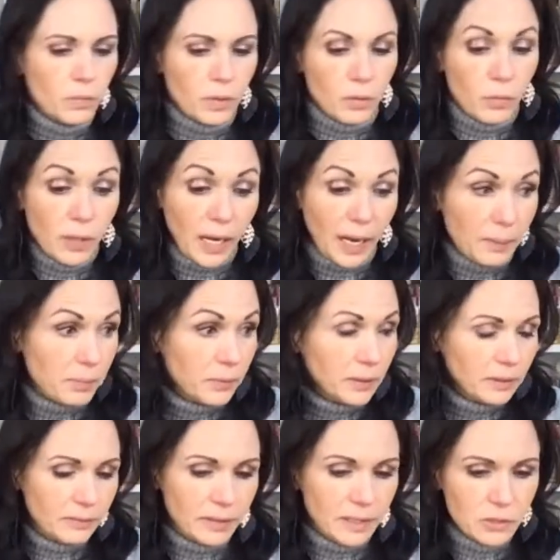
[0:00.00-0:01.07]
what I
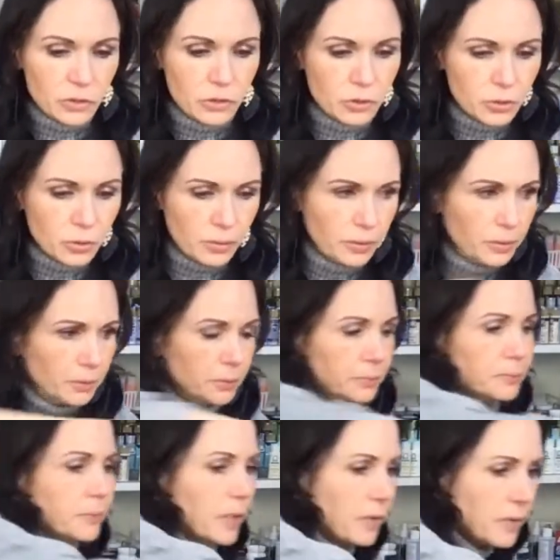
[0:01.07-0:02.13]
believe is true,
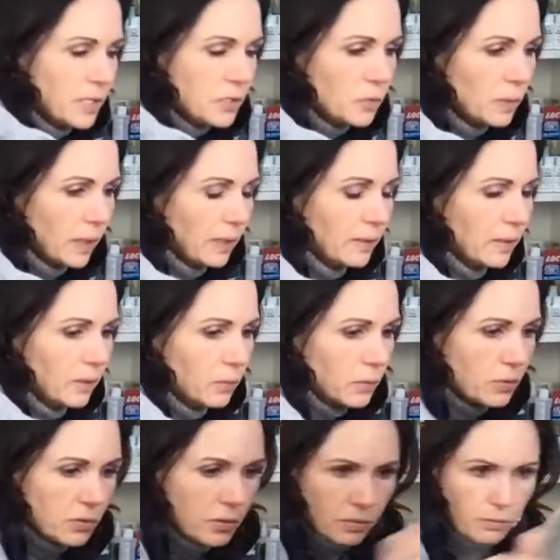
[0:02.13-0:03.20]
now this one I think will
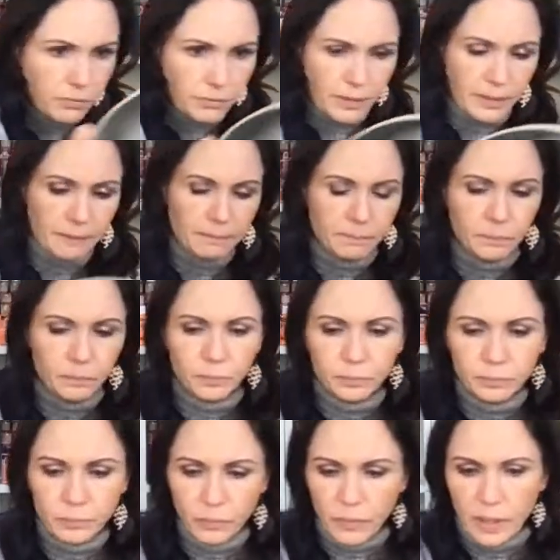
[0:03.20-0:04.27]
still fit.
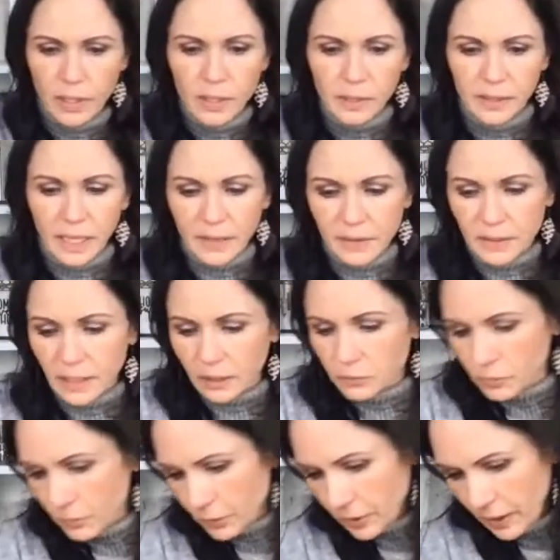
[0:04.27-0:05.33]
Yeah, the next
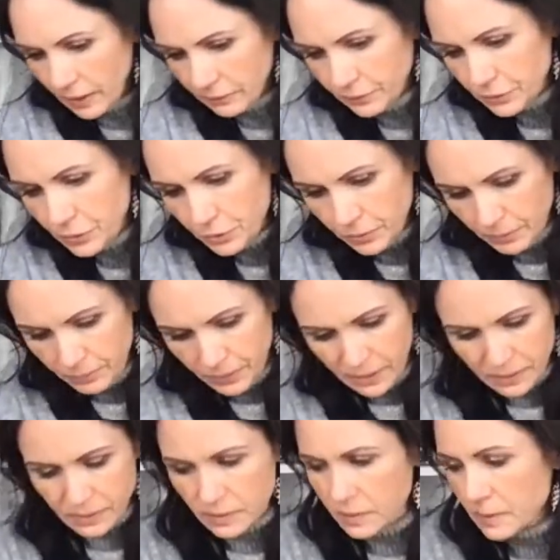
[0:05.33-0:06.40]
one we're going to have to do in
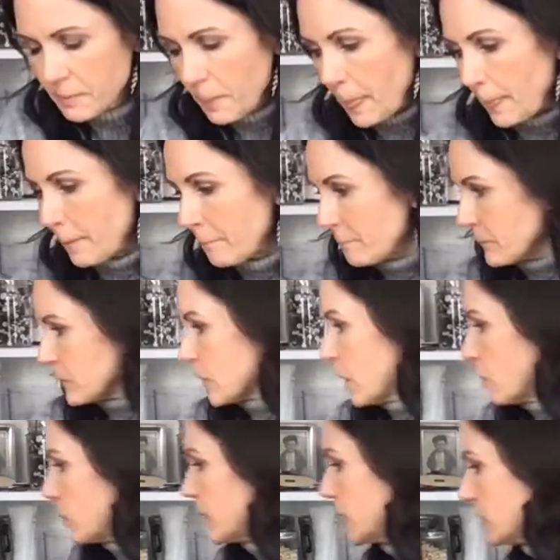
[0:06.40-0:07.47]
pieces.
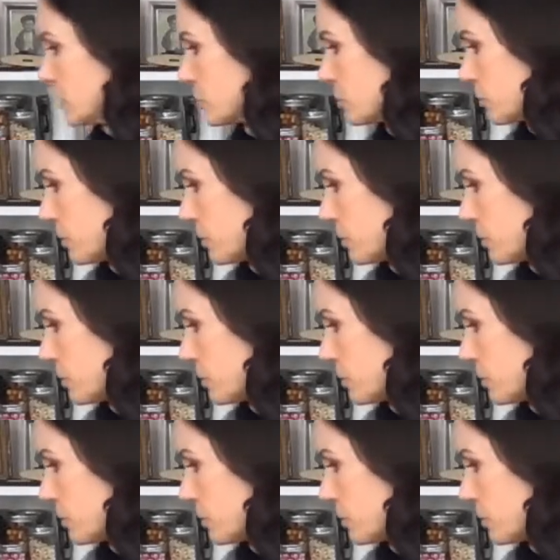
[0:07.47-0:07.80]
What is true,